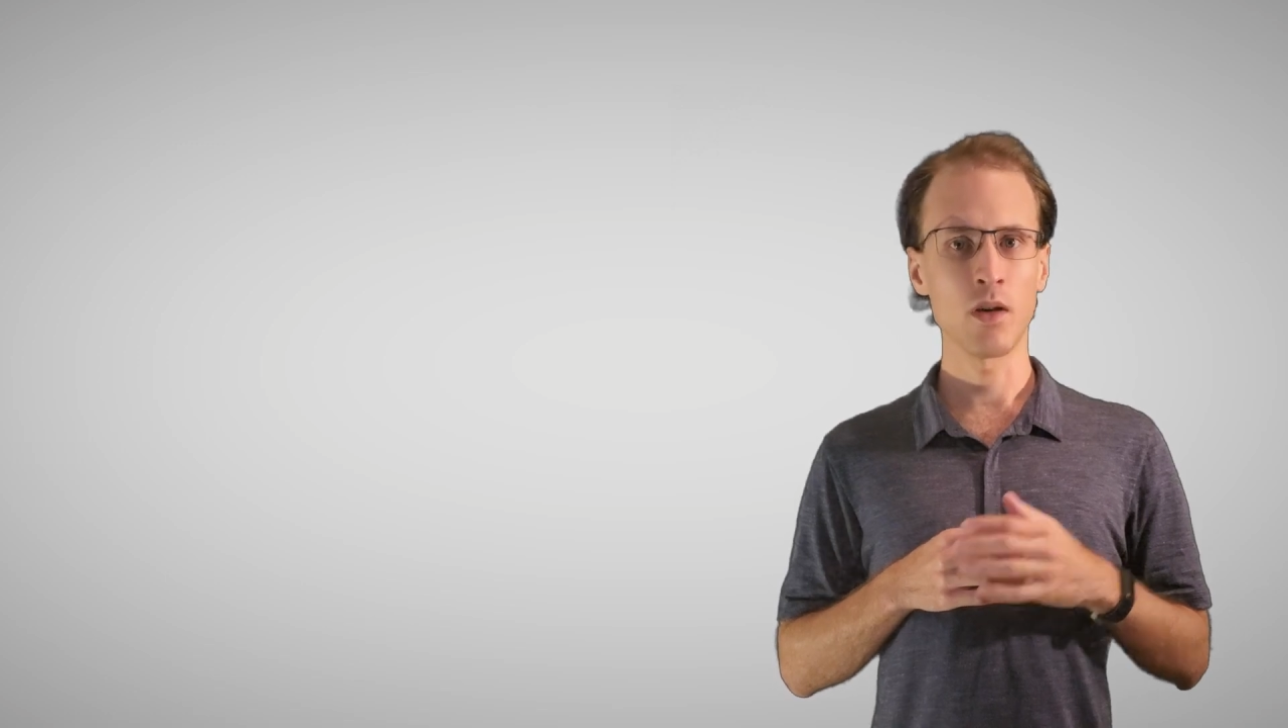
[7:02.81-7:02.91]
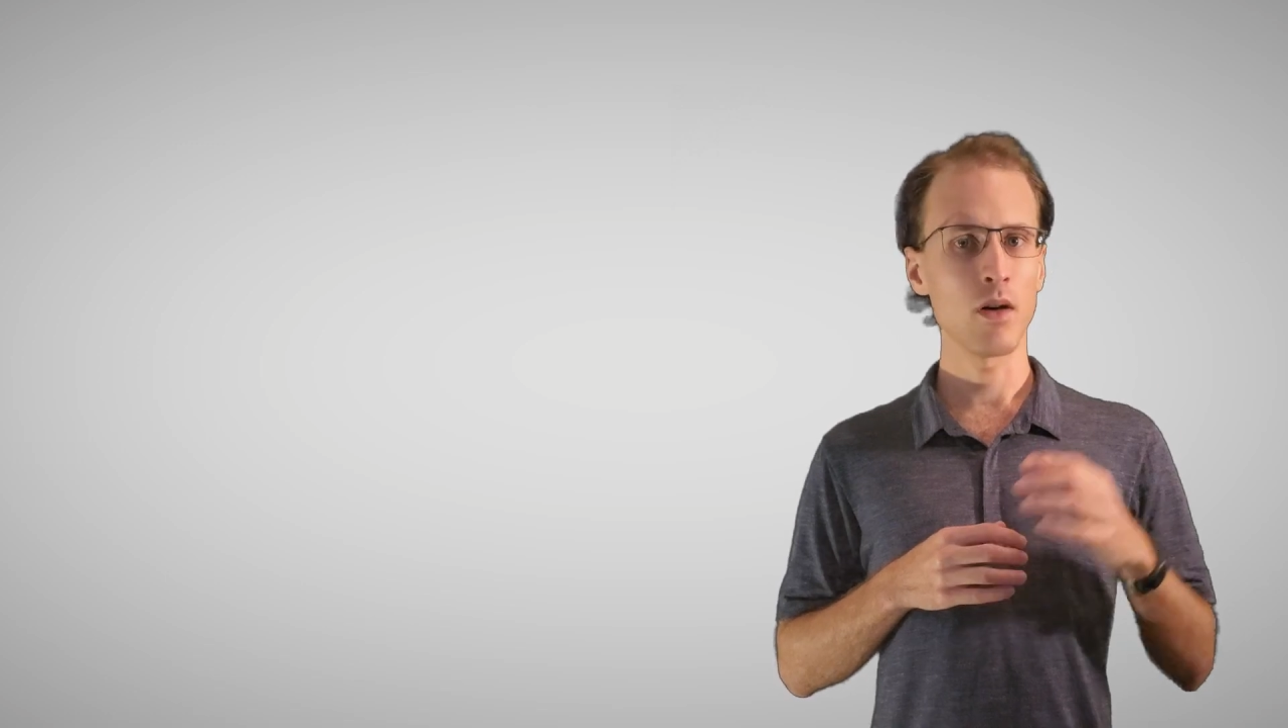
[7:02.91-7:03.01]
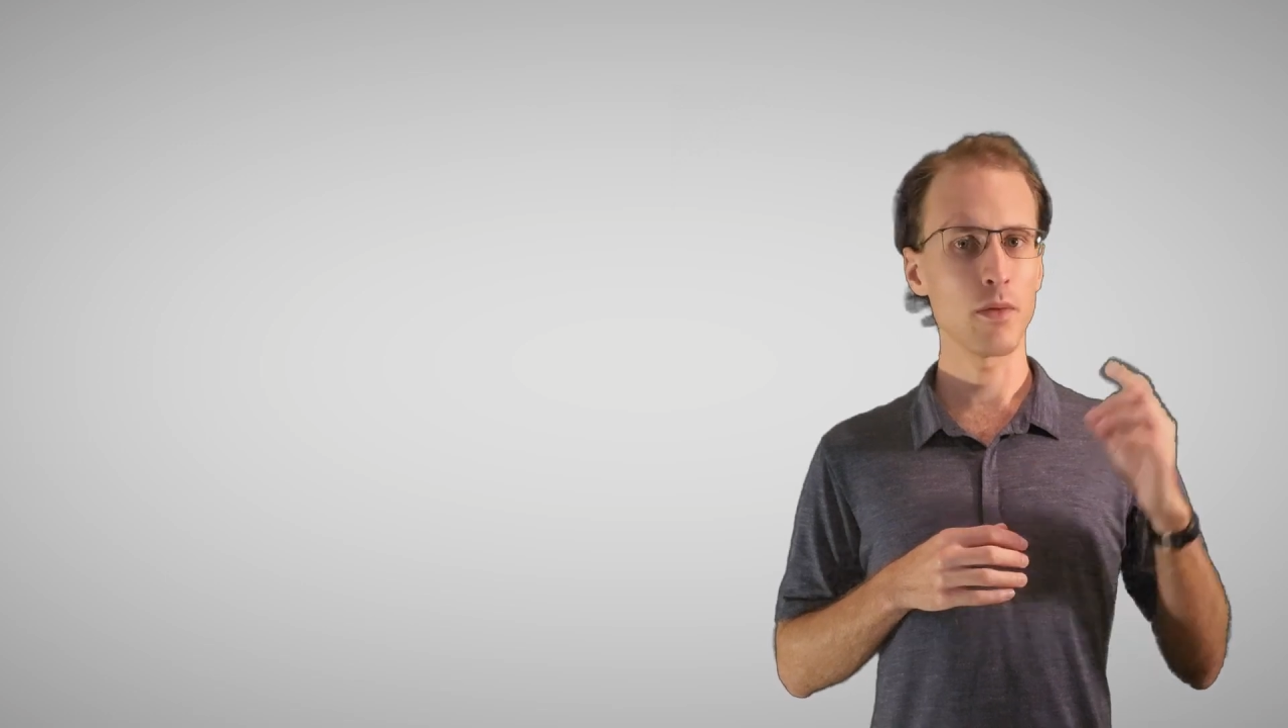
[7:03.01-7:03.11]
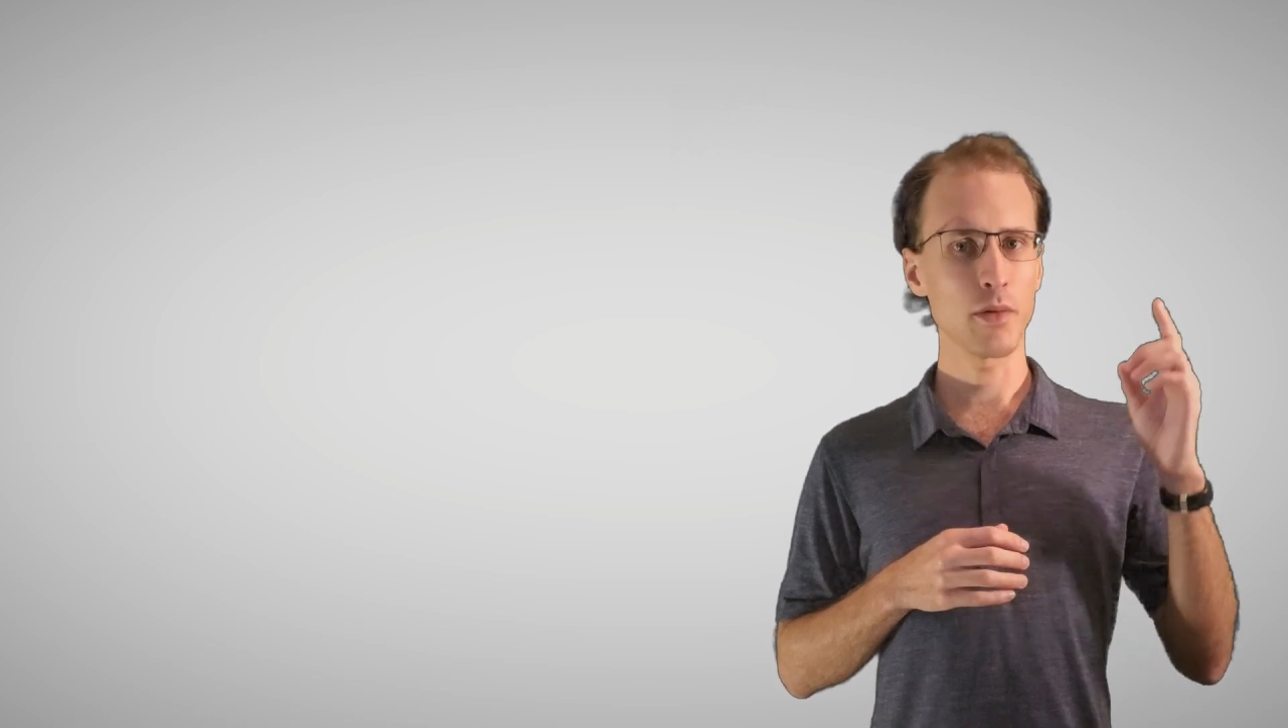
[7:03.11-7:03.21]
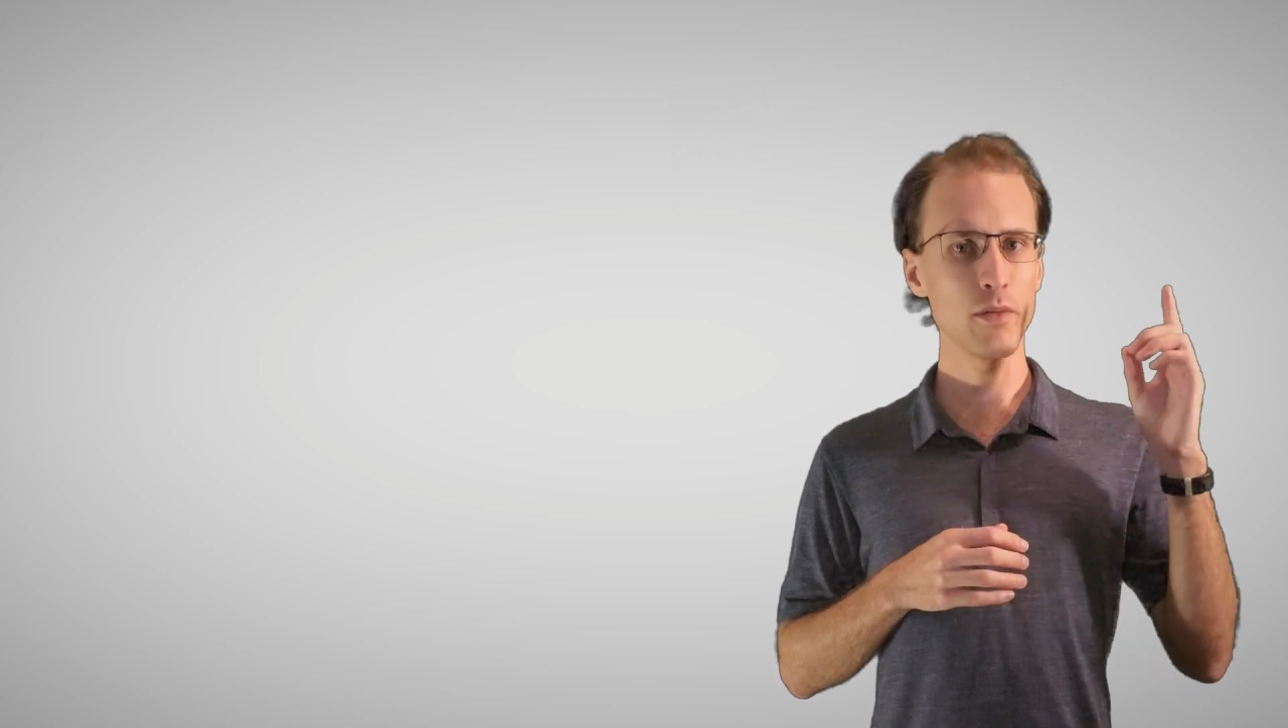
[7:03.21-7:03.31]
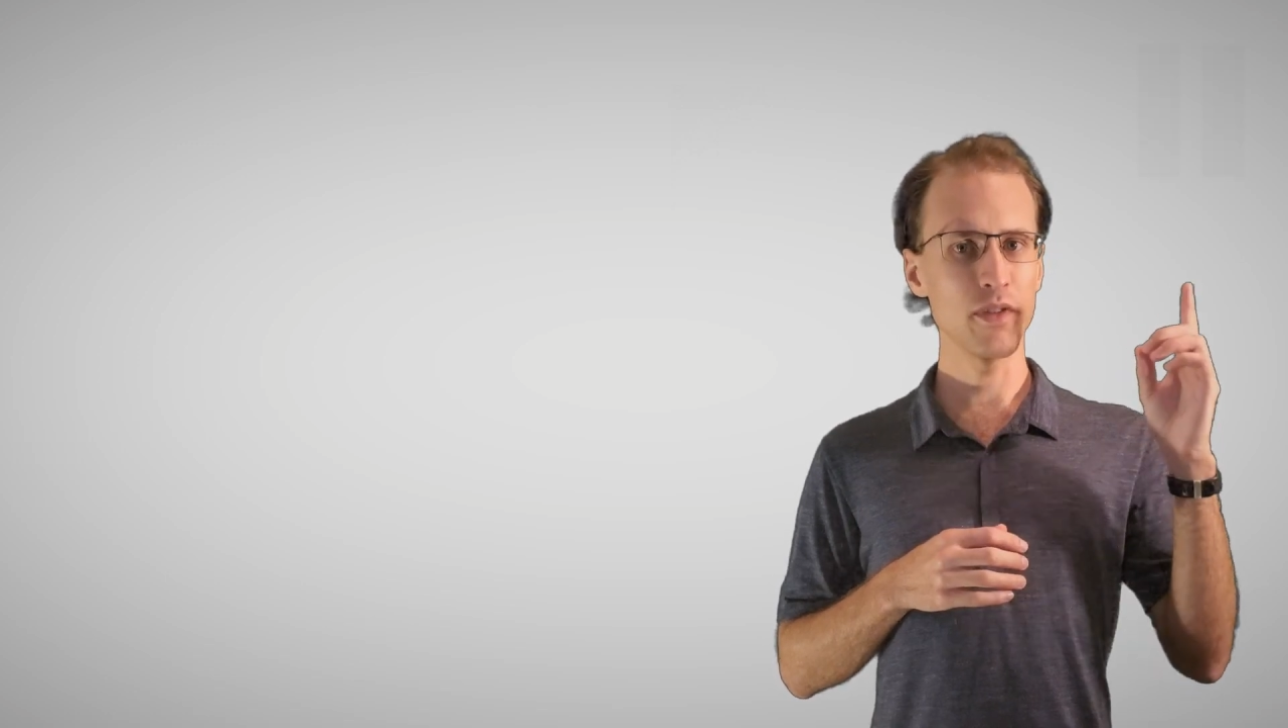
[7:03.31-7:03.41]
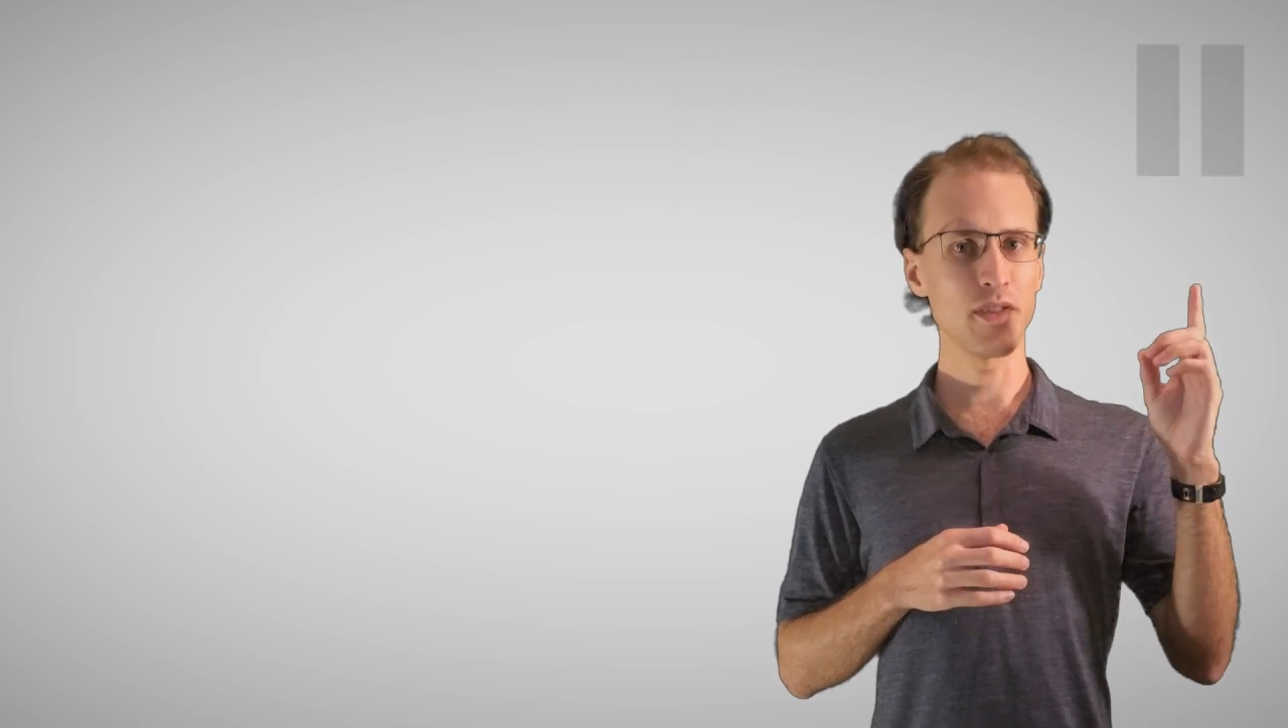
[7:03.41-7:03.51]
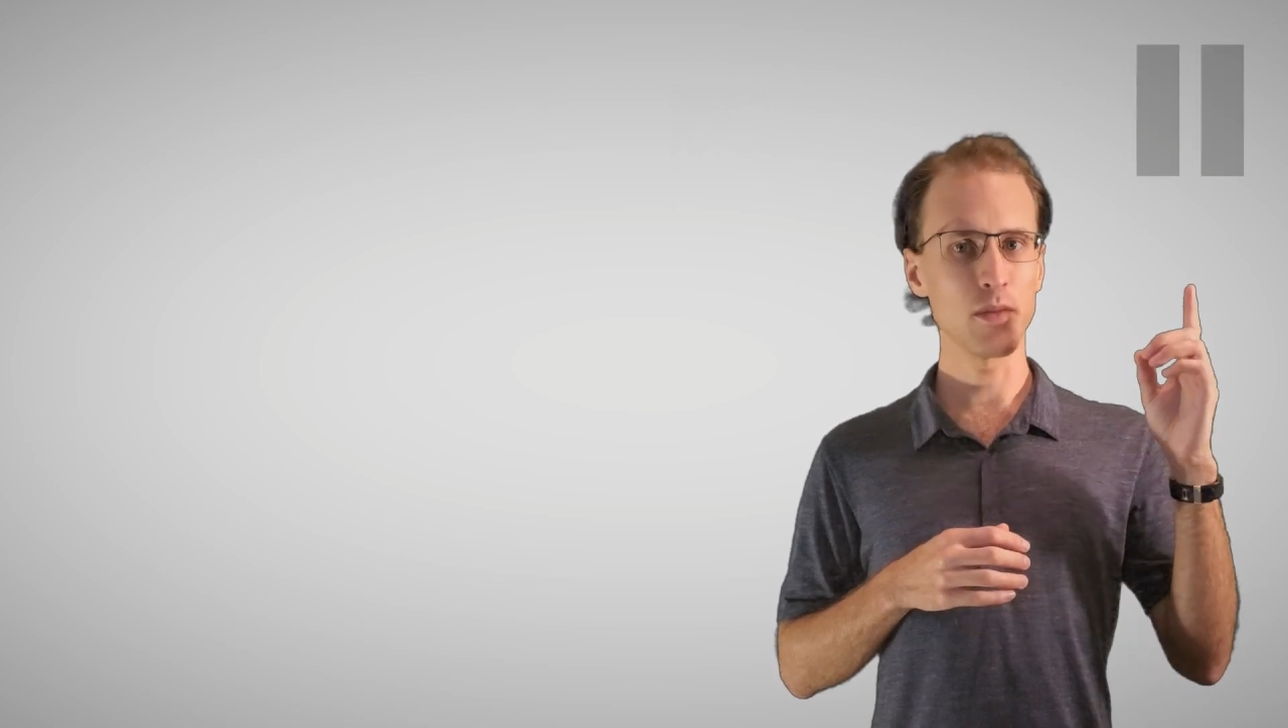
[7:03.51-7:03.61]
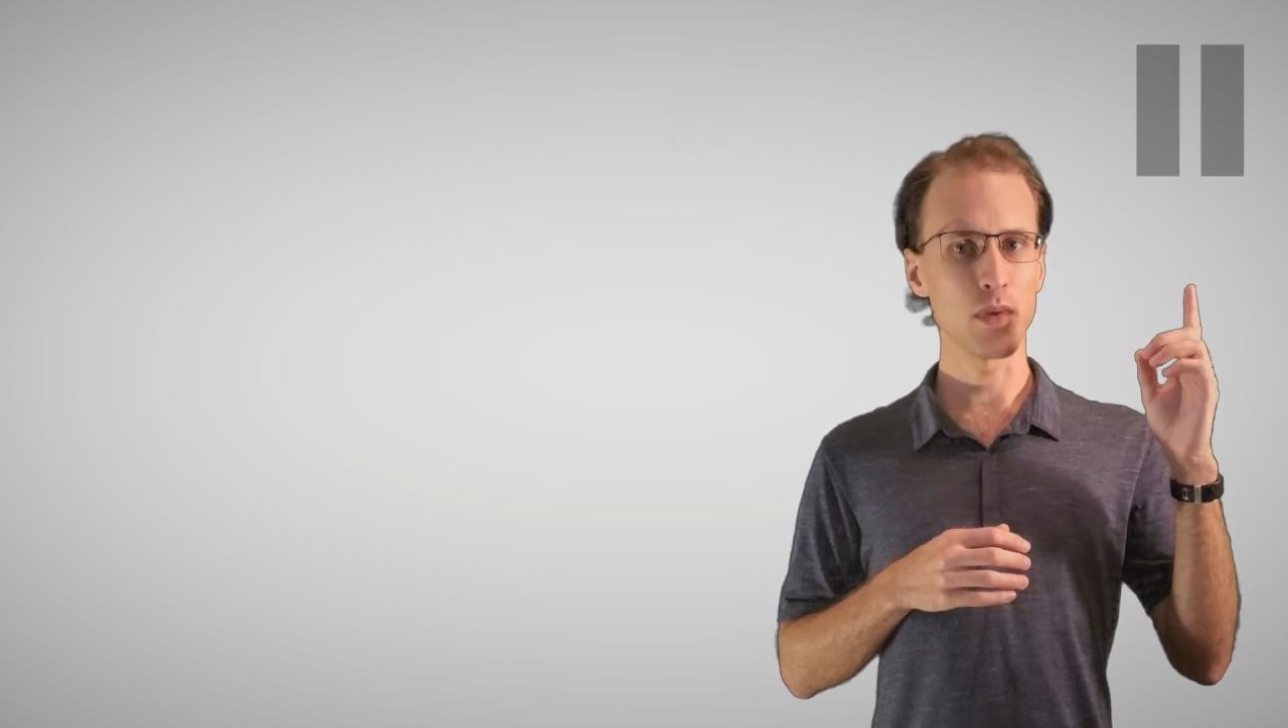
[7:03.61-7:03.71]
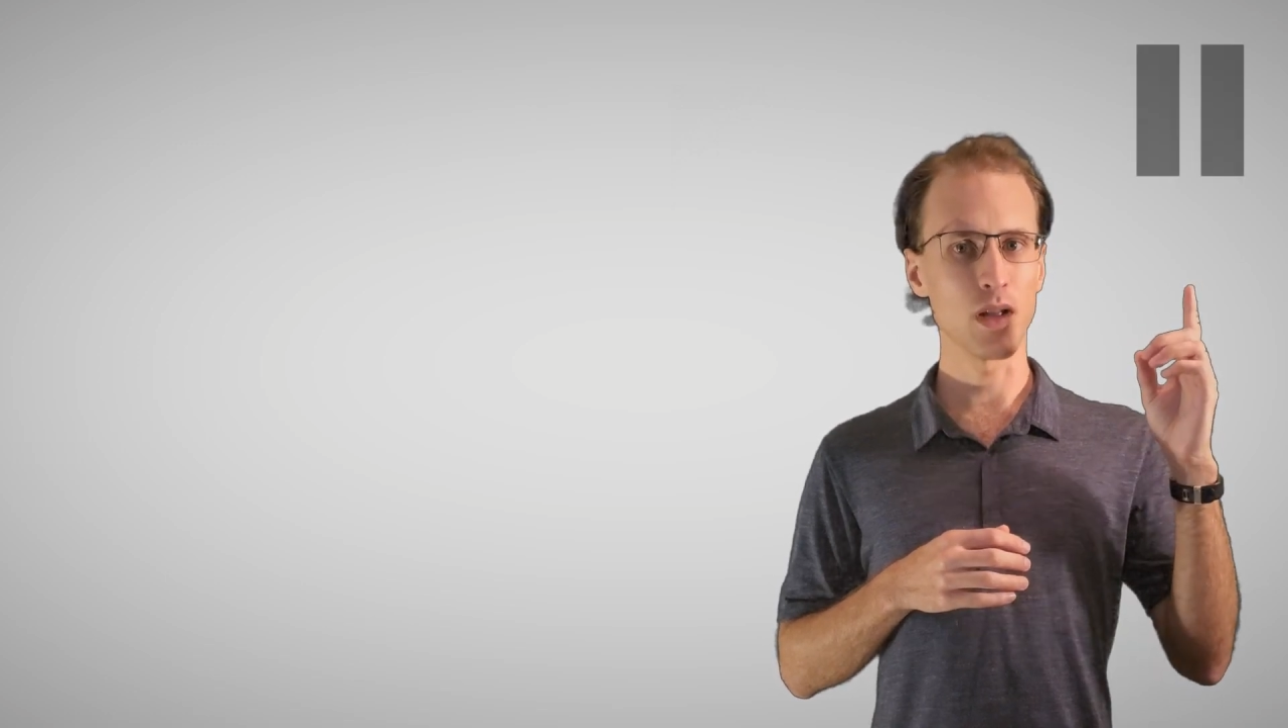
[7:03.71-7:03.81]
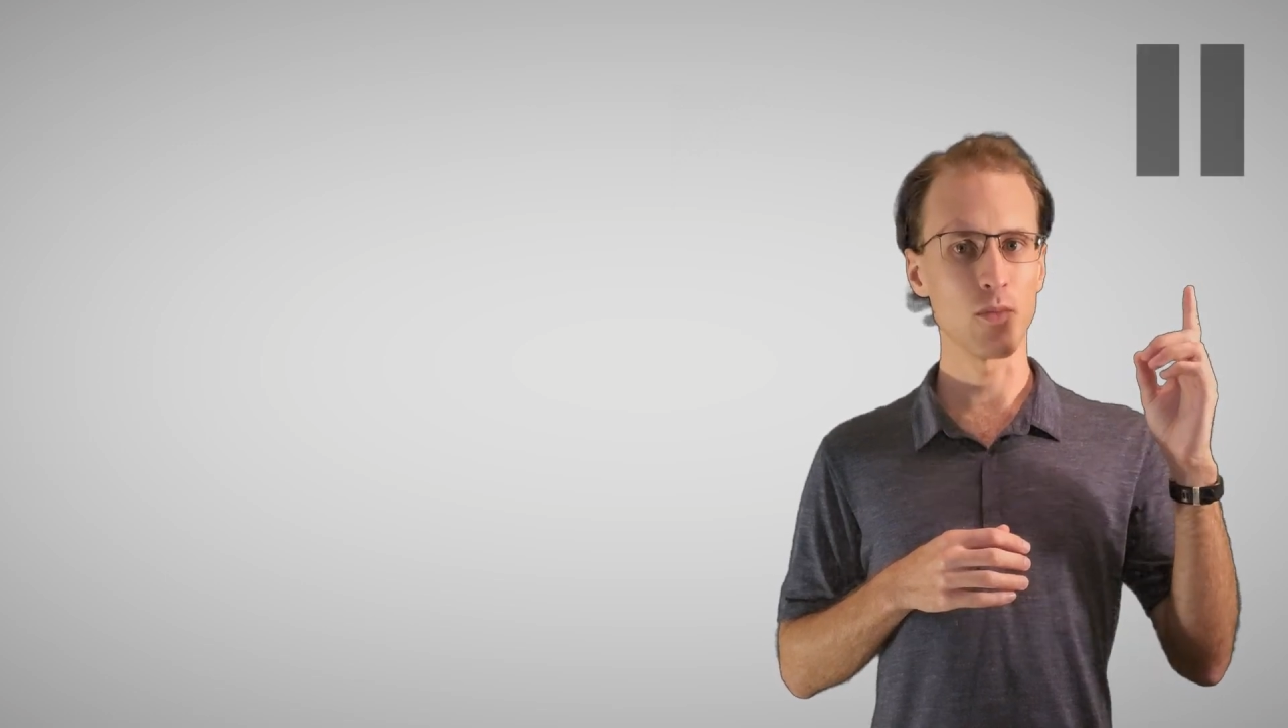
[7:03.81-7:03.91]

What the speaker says: I'll throw this symbol up